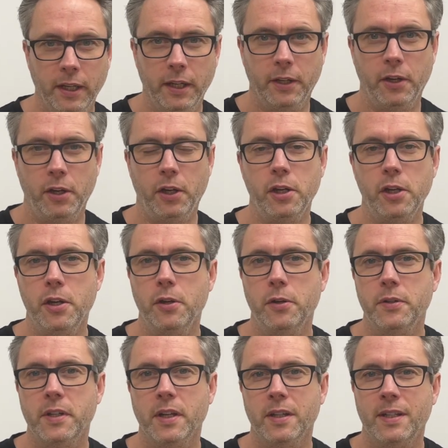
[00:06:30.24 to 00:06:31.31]
You can
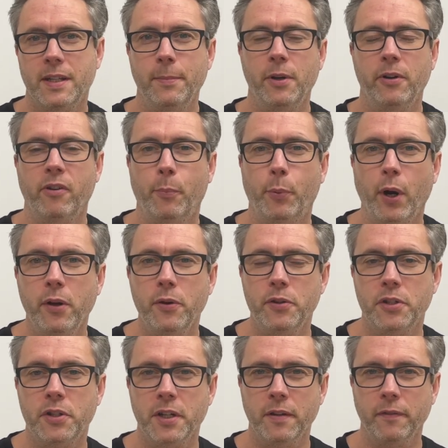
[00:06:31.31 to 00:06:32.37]
use a similar
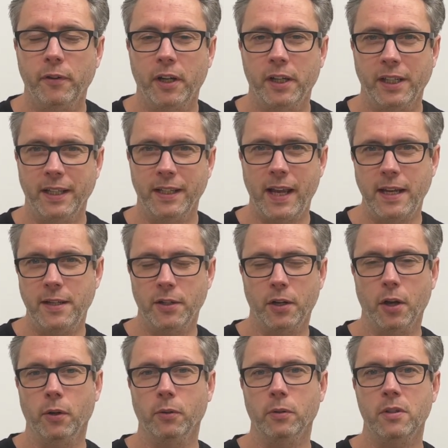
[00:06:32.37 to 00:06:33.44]
approach to defining data
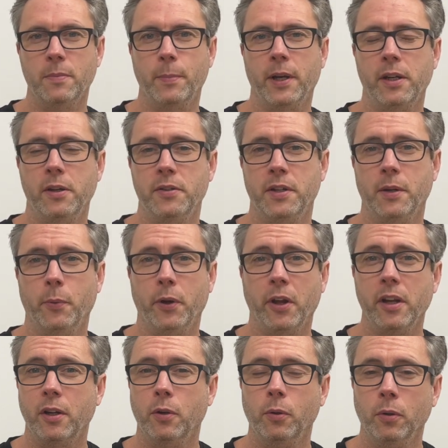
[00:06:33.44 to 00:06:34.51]
goals by using what
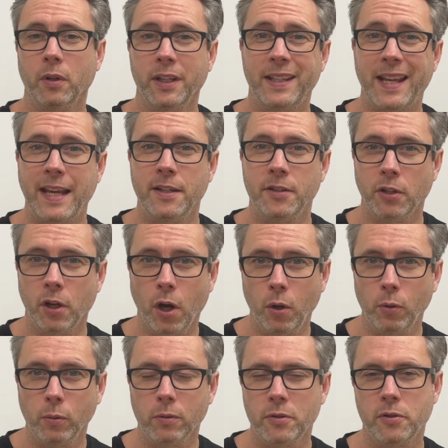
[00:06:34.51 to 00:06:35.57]
I call a data
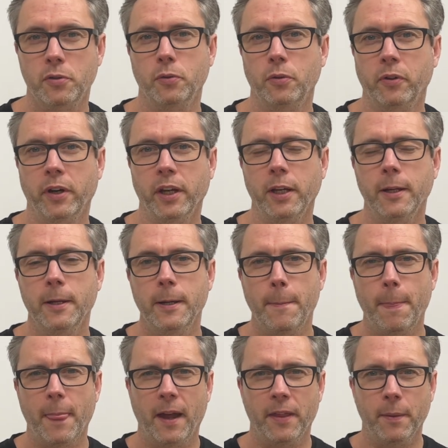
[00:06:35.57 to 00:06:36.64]
goal story.
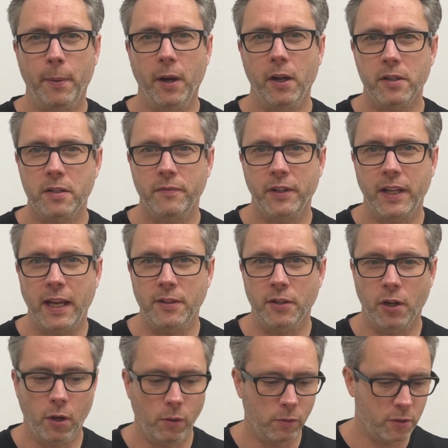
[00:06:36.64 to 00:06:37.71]
The parts of a data
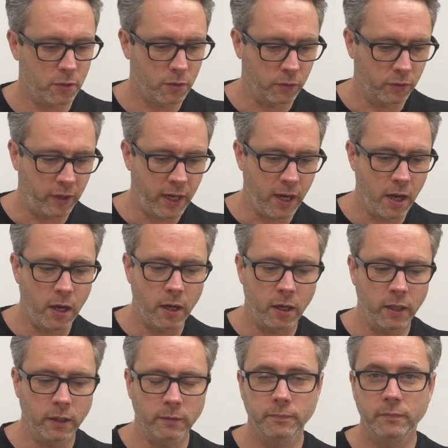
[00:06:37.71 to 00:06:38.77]
goal story
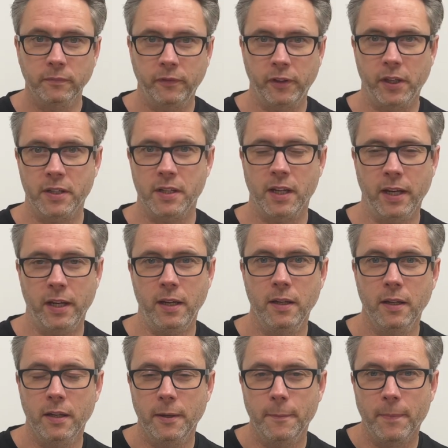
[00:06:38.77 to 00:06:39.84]
are, firstly,
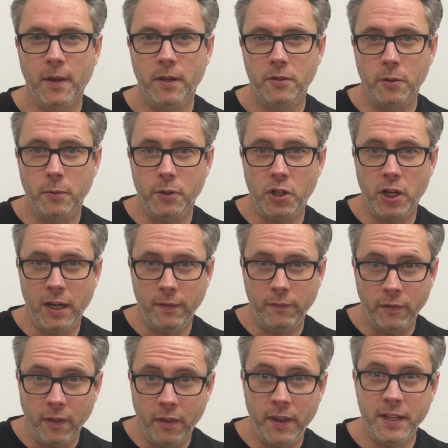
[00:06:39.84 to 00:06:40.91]
to achieve
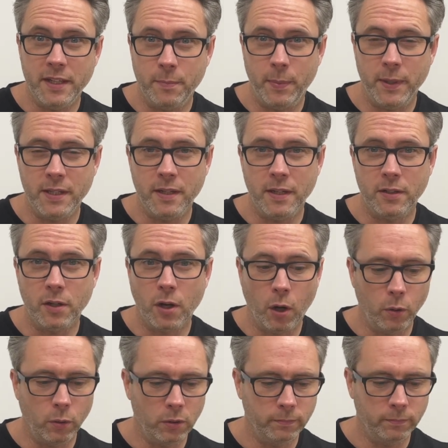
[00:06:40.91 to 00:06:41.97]
this business
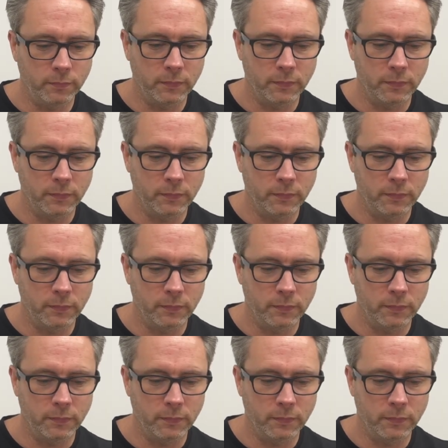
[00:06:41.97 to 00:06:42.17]
goal,